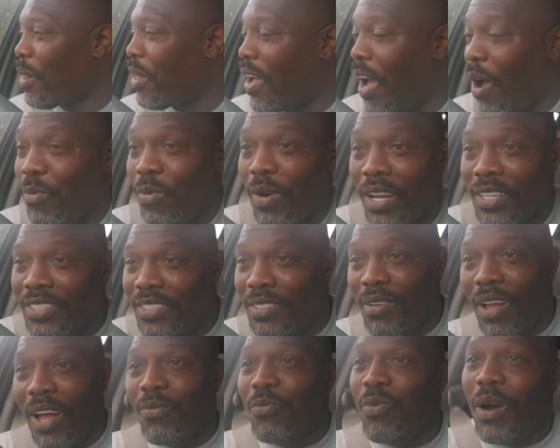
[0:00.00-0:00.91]
I
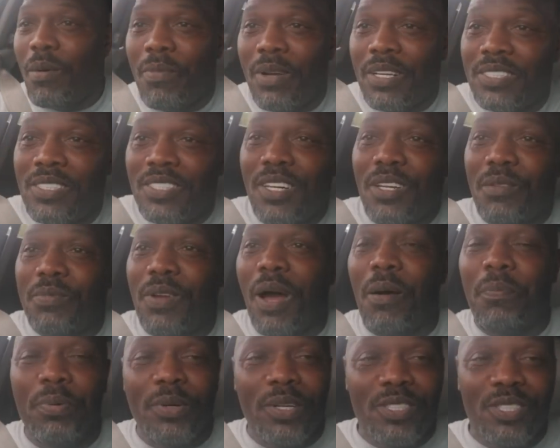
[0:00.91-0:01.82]
bought my slippers.
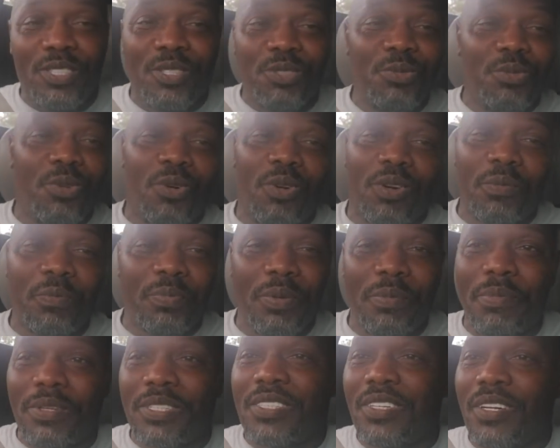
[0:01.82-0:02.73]
I put a suit on and
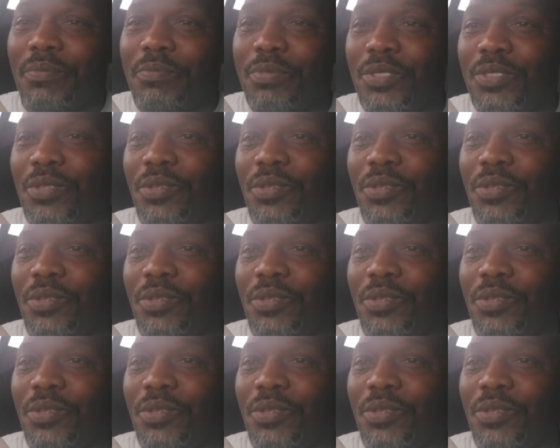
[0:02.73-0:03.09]
put my slippers